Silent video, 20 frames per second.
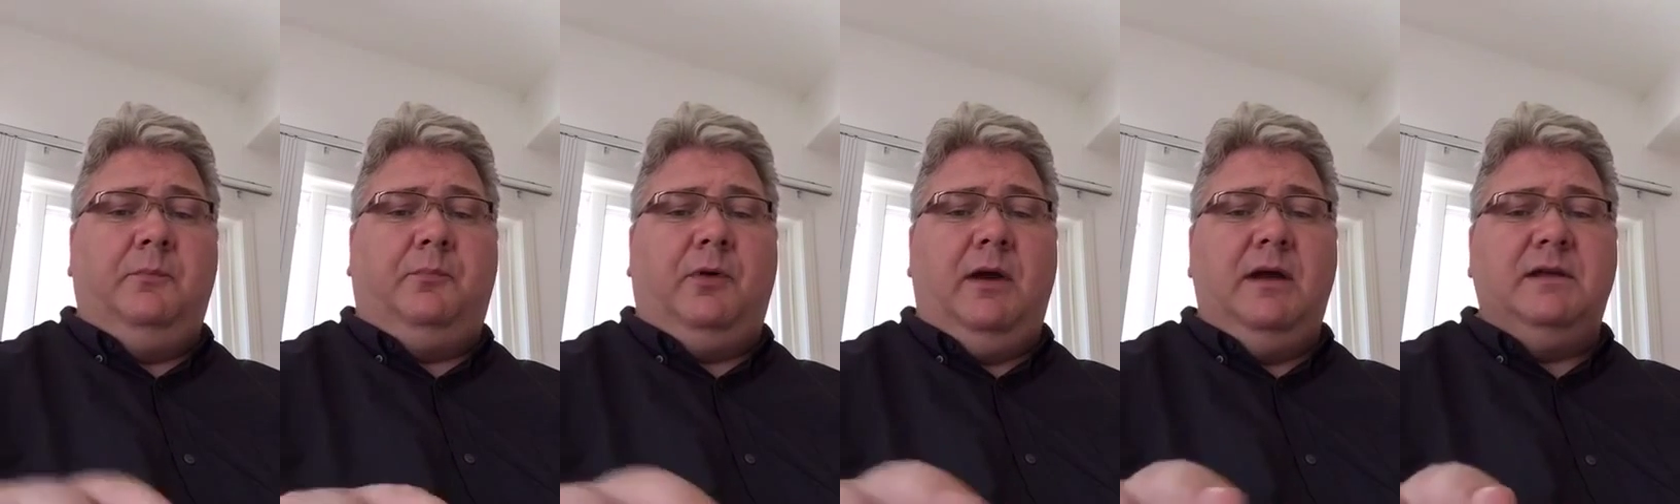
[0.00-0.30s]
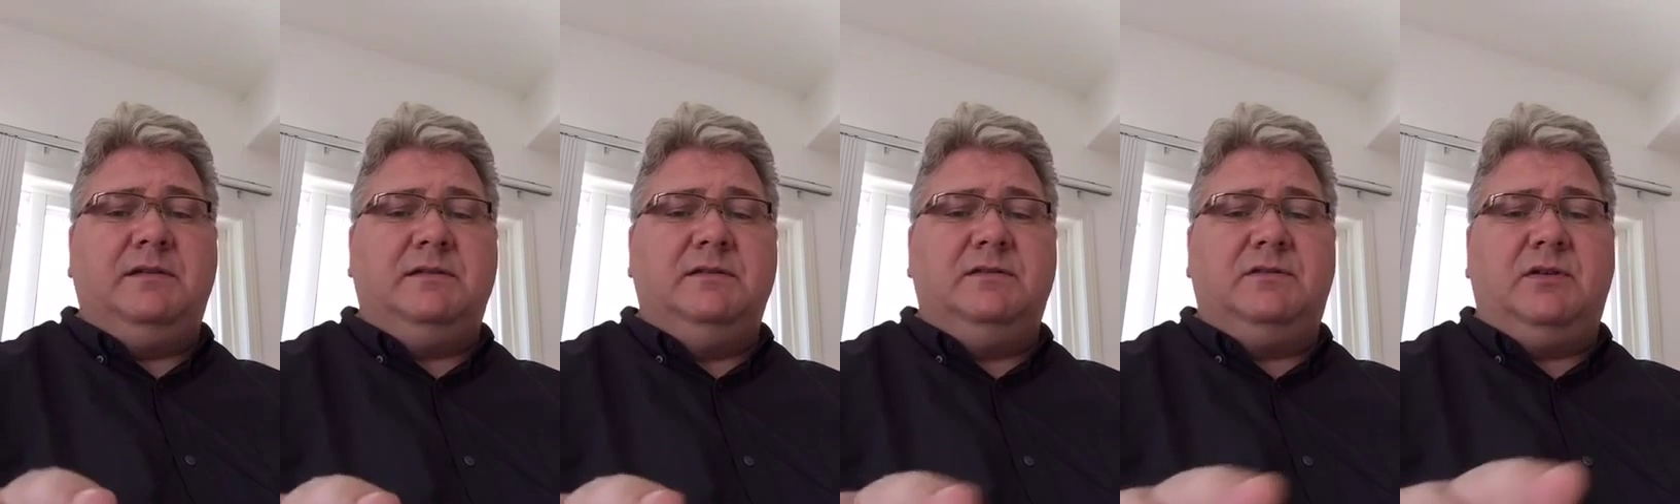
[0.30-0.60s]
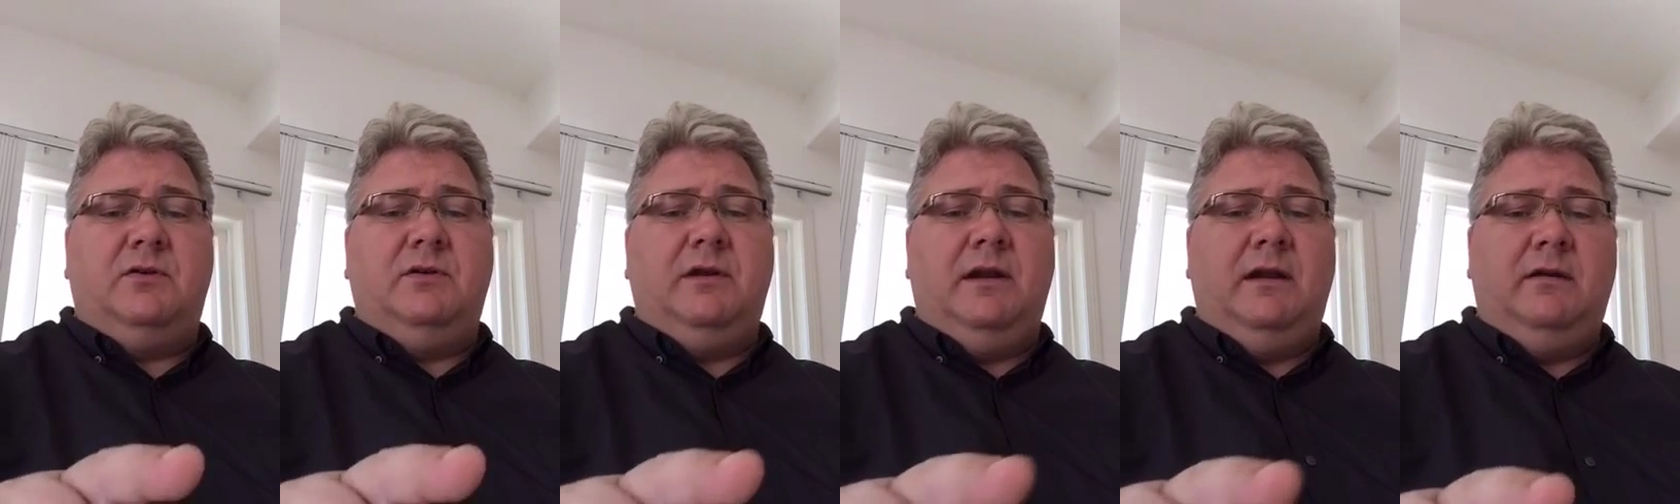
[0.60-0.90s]
press in
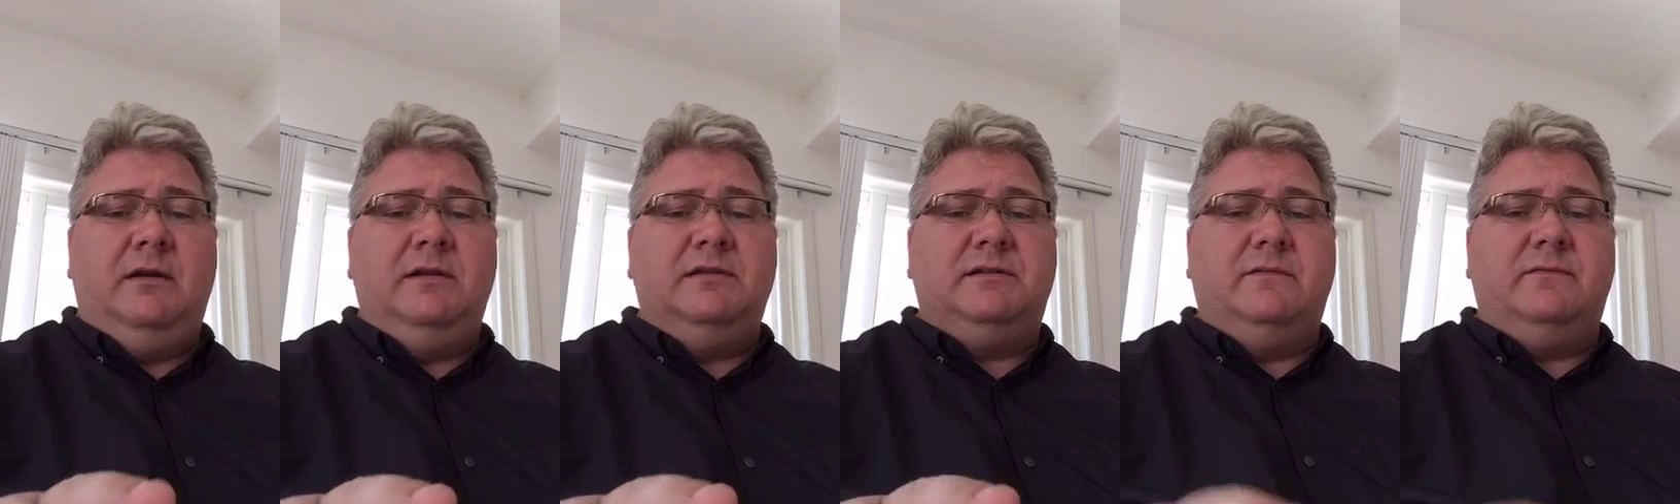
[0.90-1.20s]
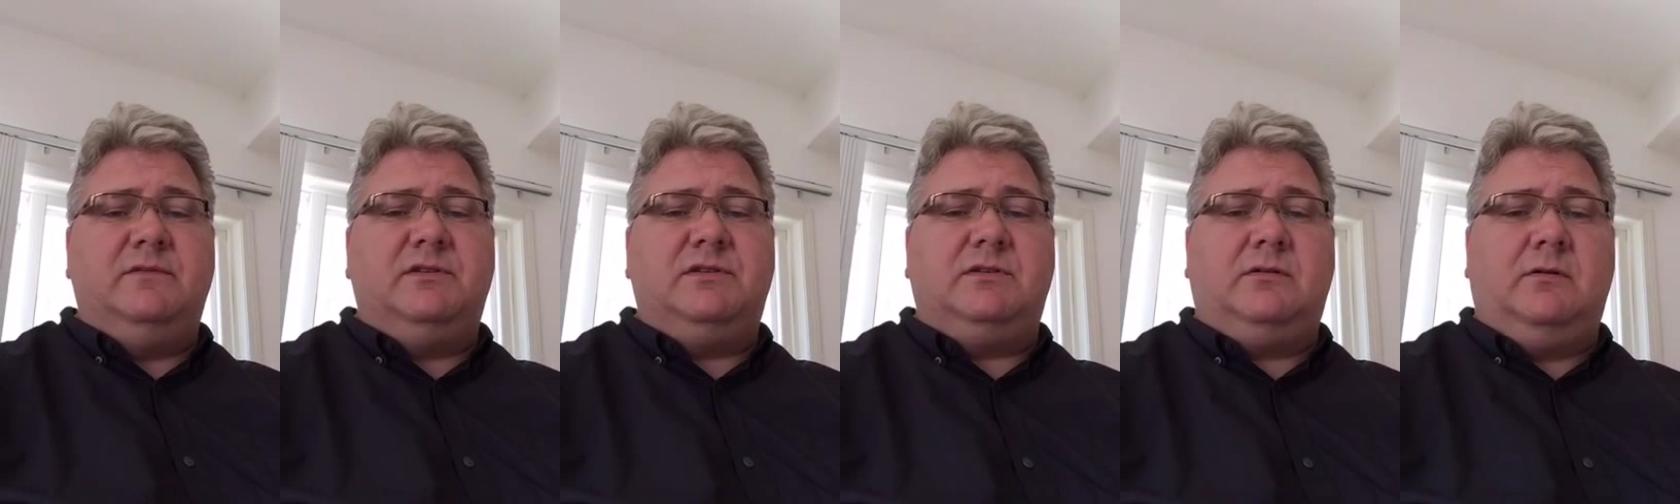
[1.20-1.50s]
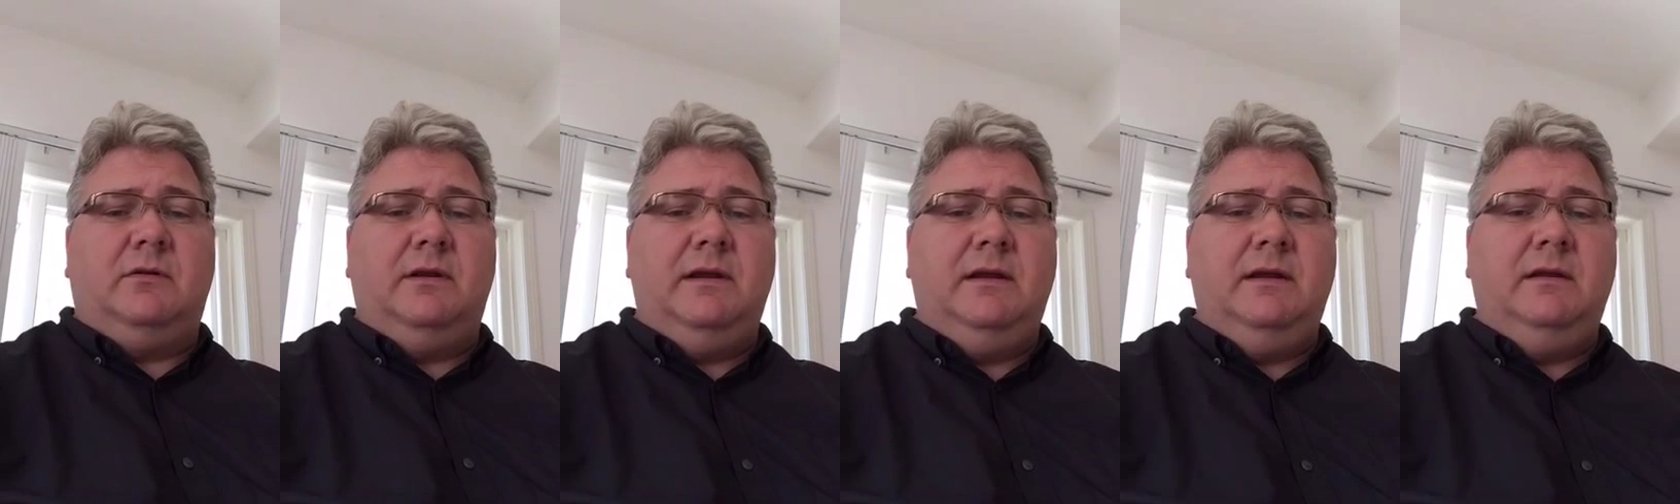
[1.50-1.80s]
certain areas of the
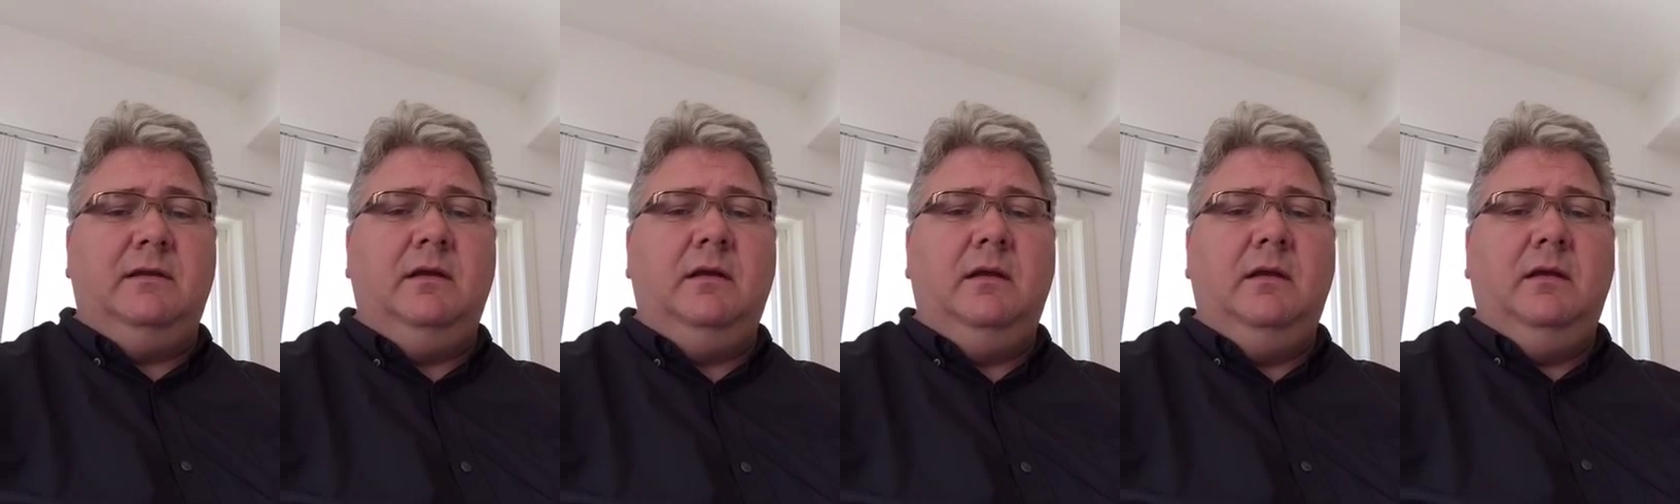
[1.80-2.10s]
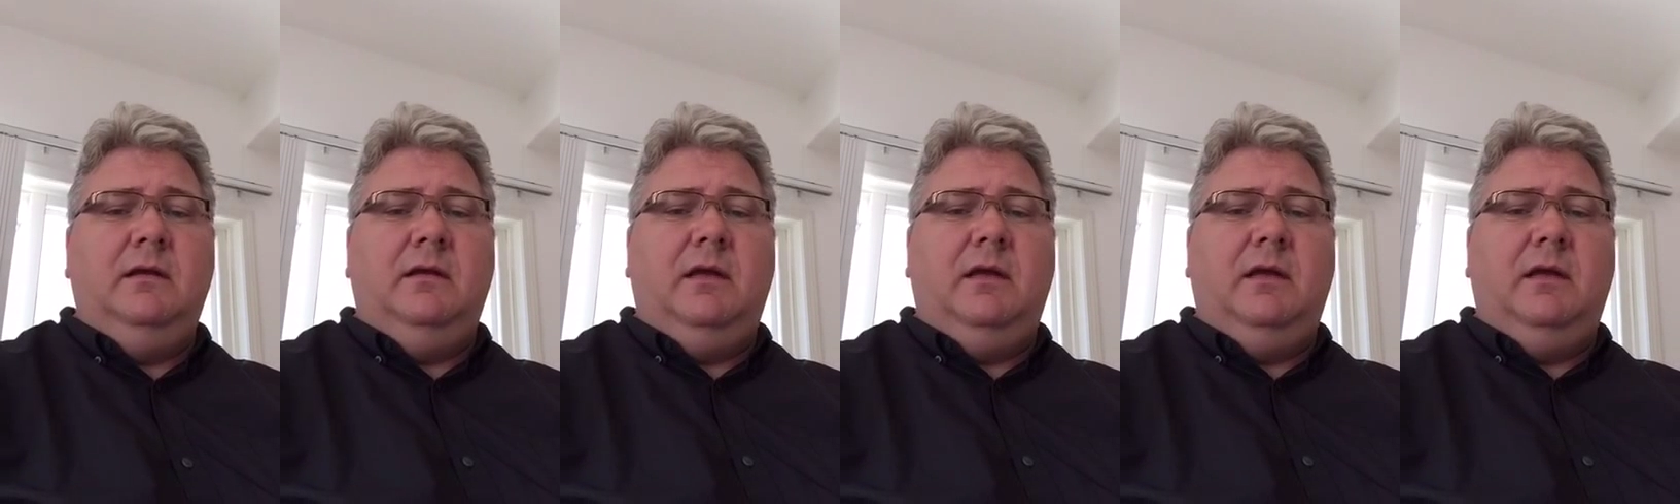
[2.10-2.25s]
screen